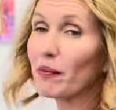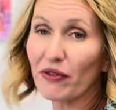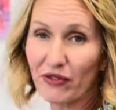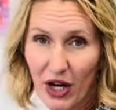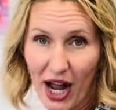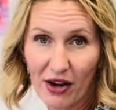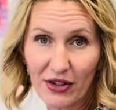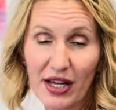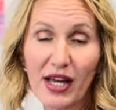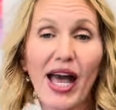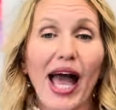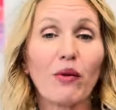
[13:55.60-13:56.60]
up a
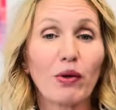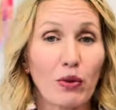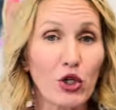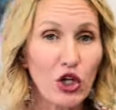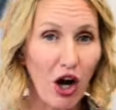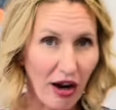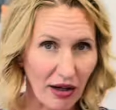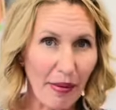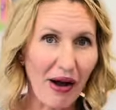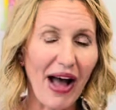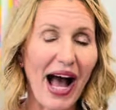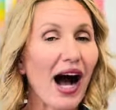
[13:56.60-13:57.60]
frown, and we would talk
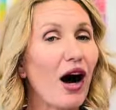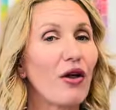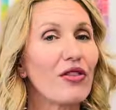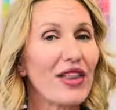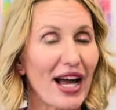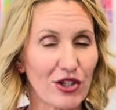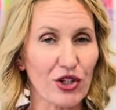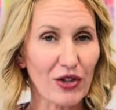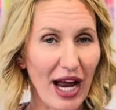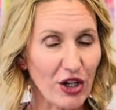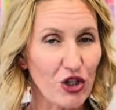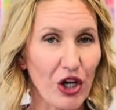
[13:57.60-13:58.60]
about how that
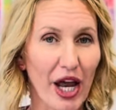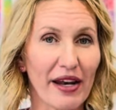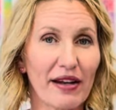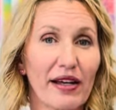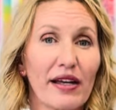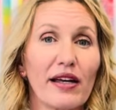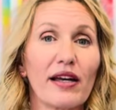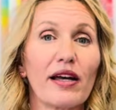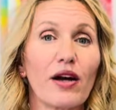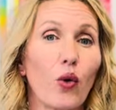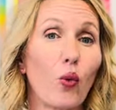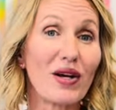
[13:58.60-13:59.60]
direction
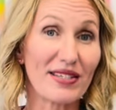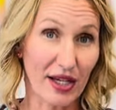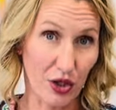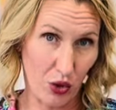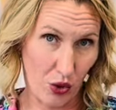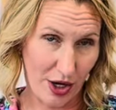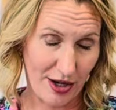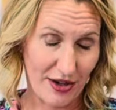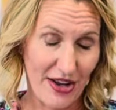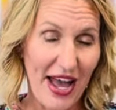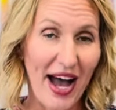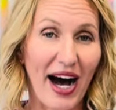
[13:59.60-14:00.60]
was ignored.
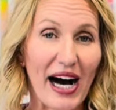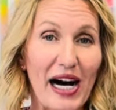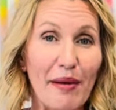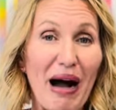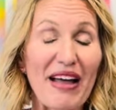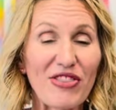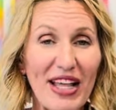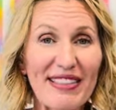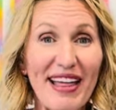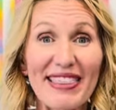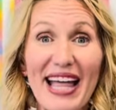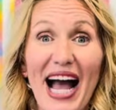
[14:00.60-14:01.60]
Um, I think
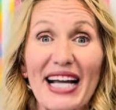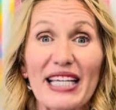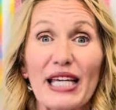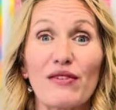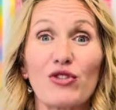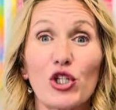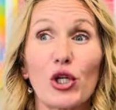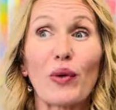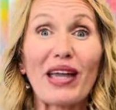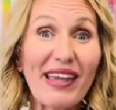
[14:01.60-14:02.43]
that that gives you